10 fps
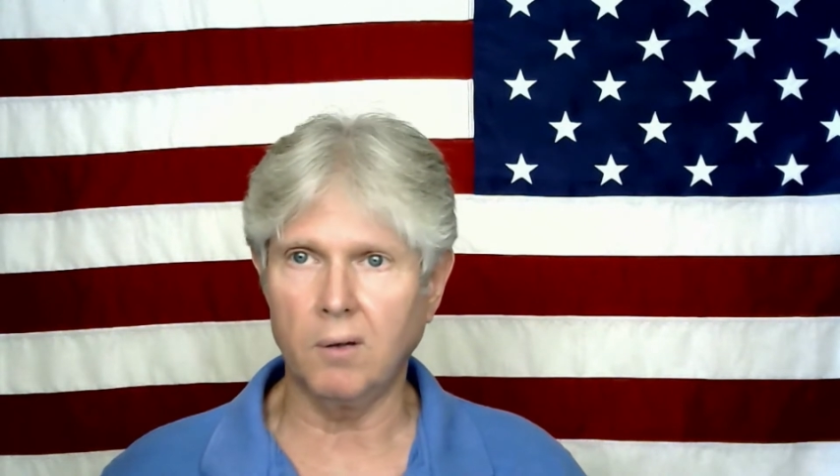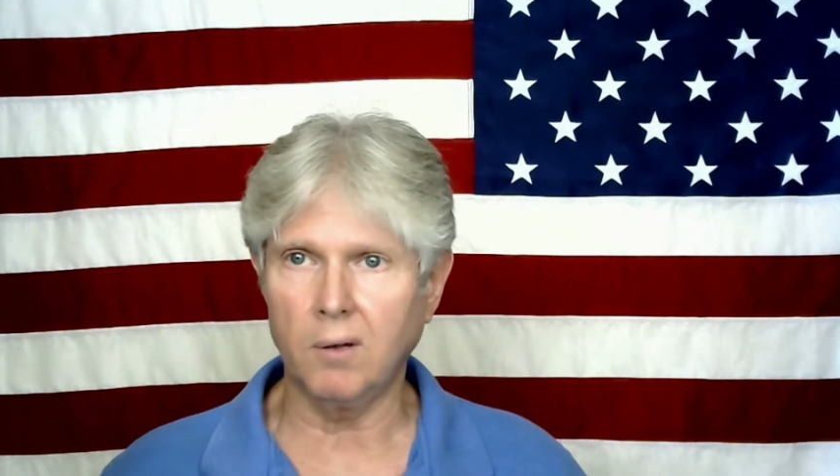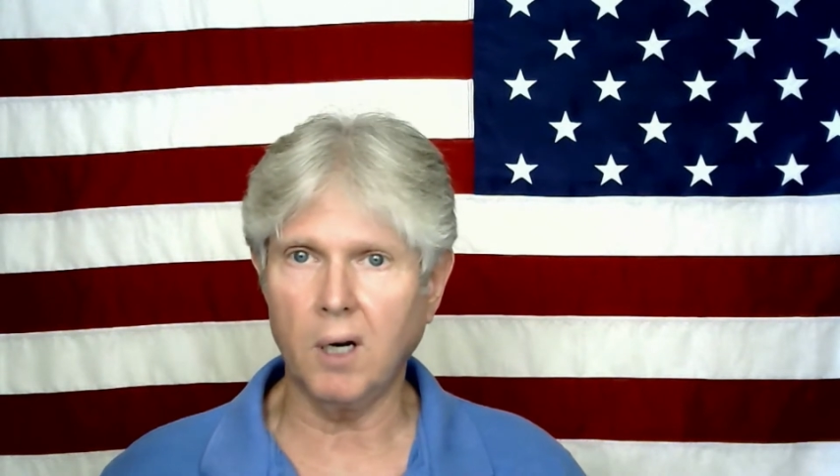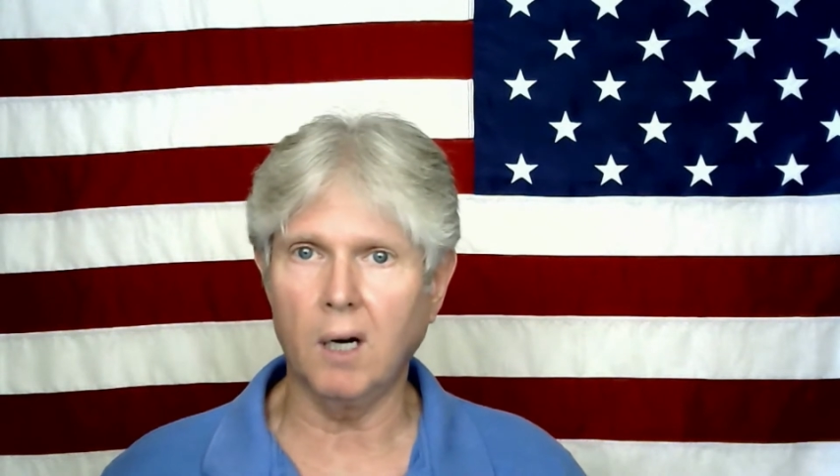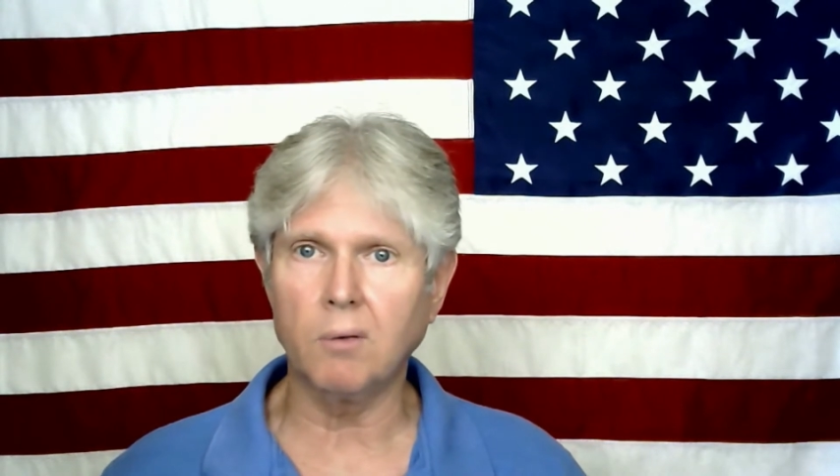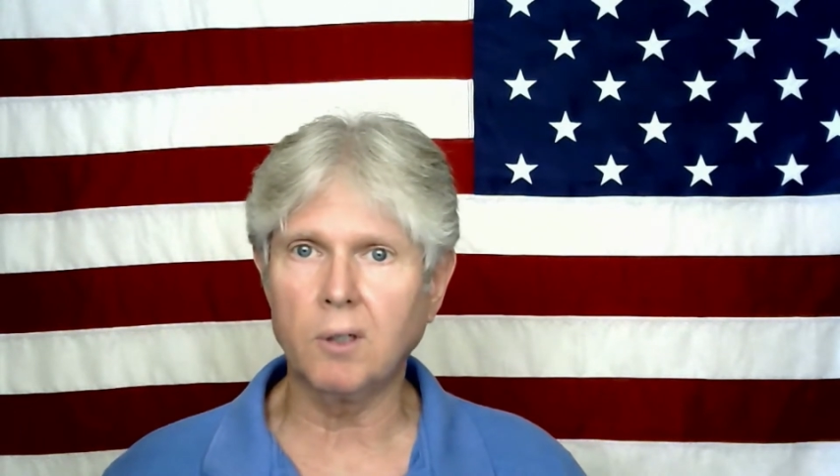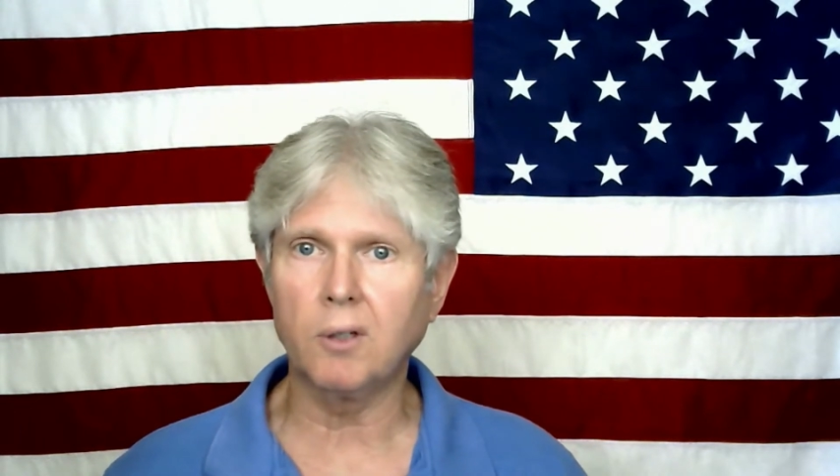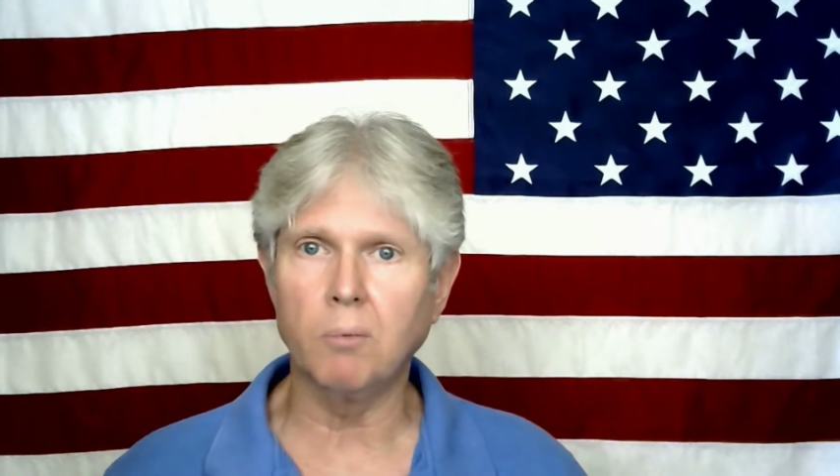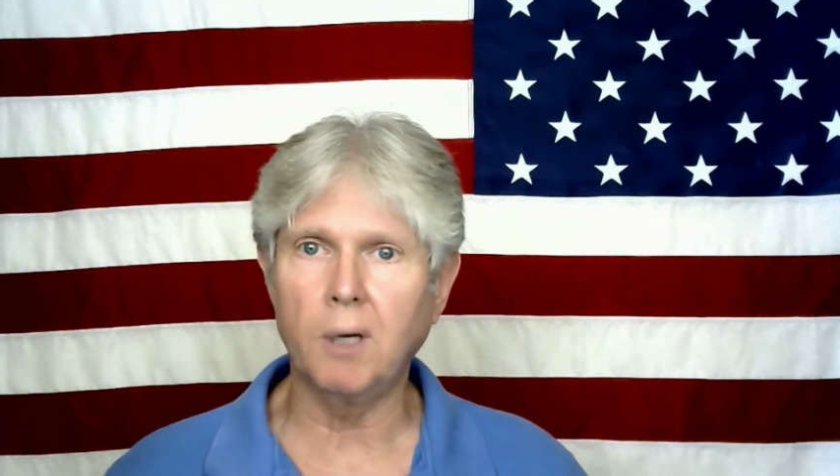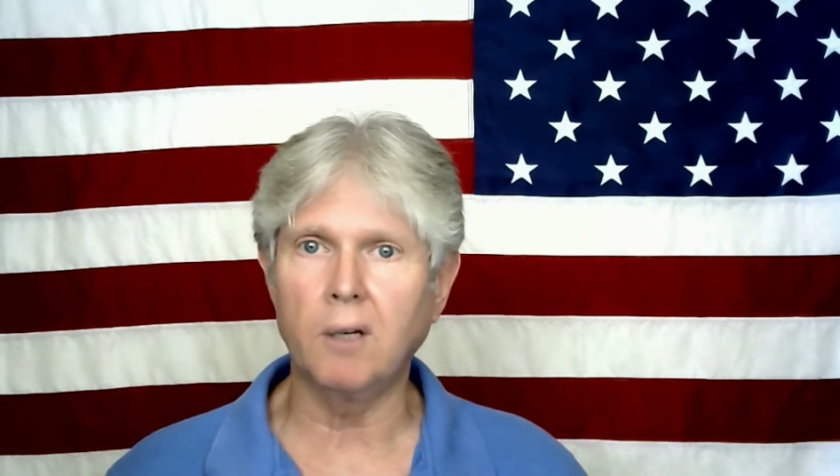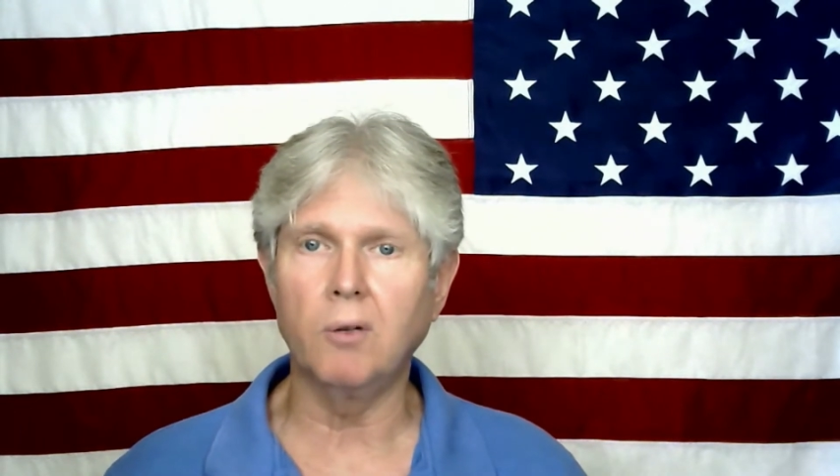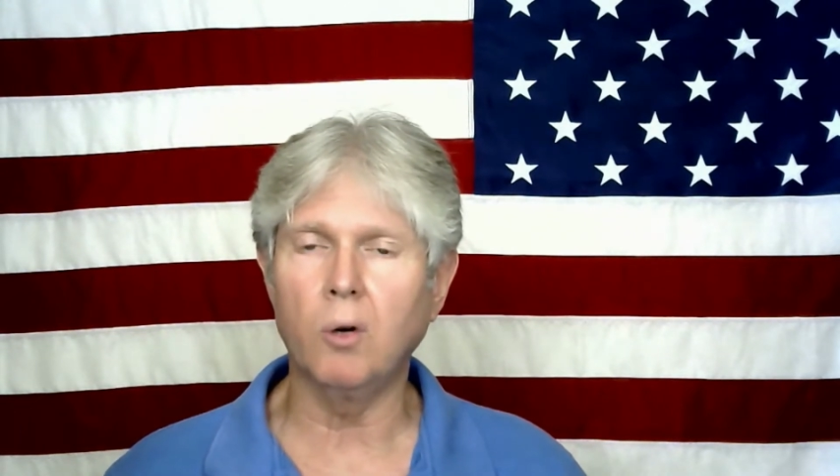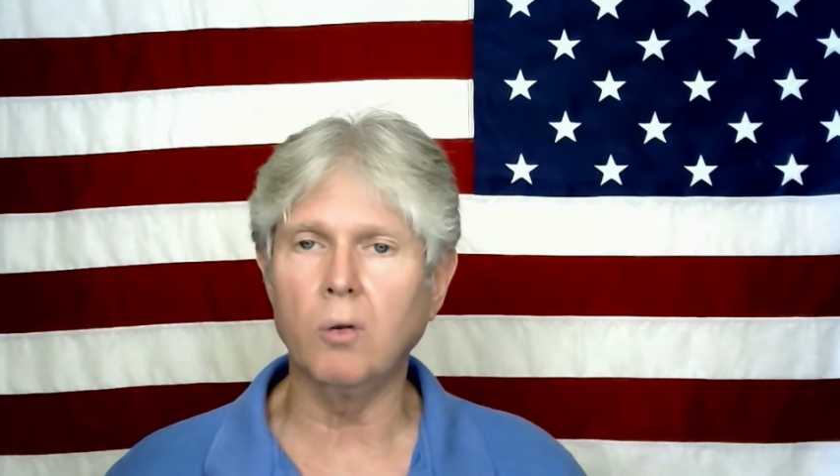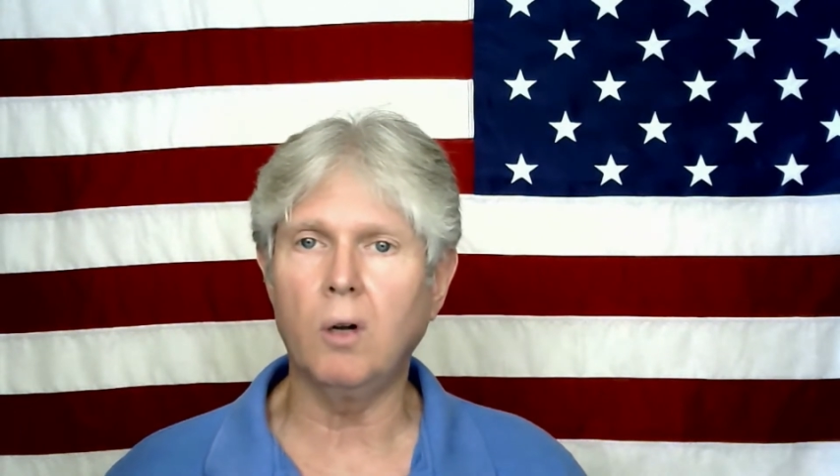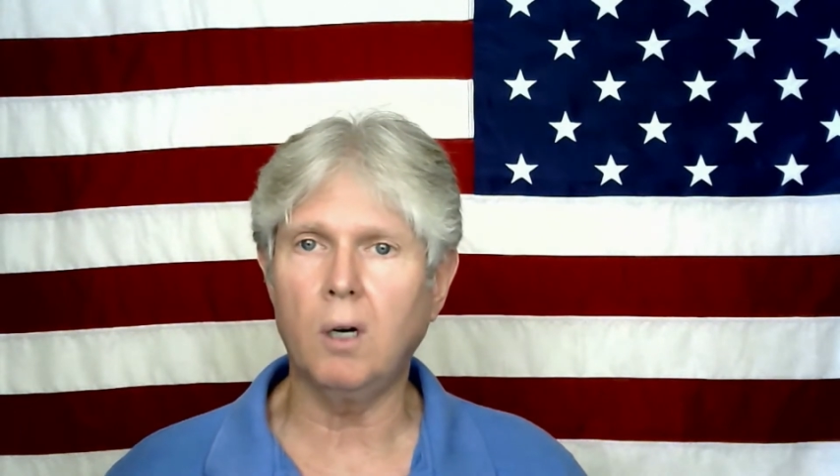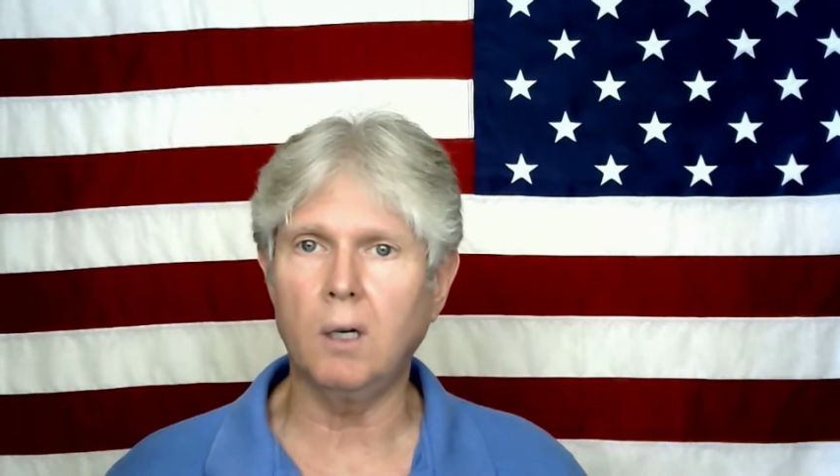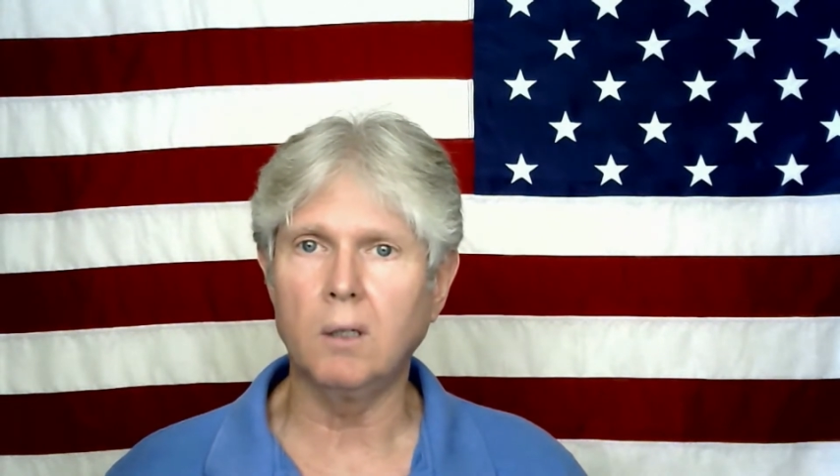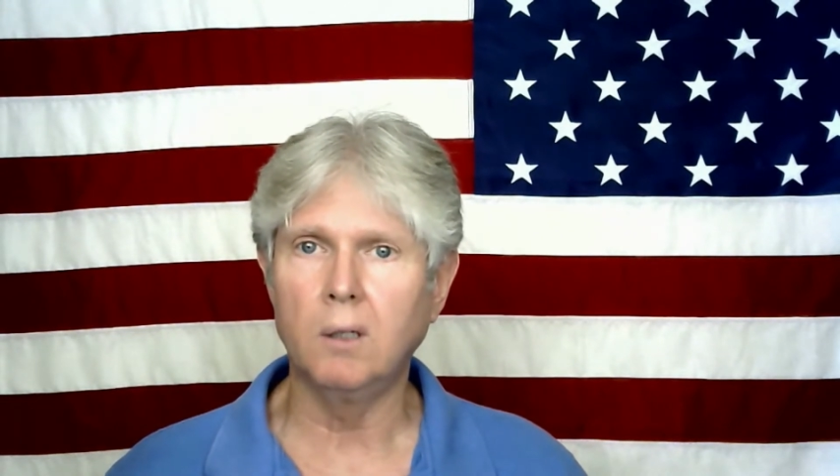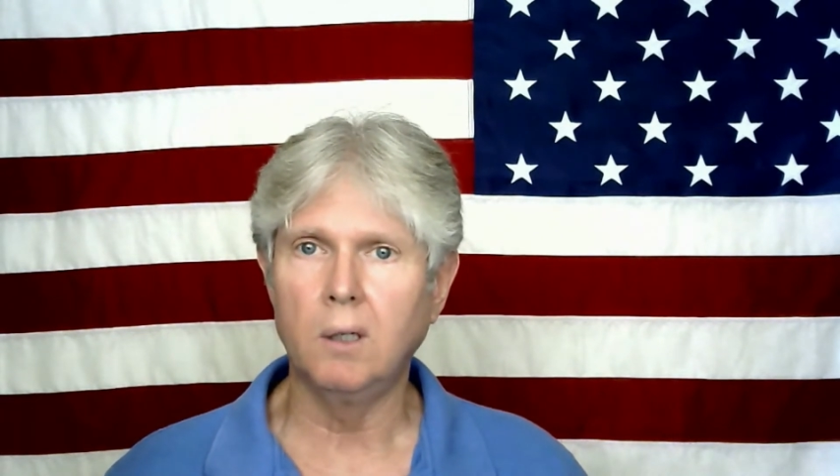Congress shall make no law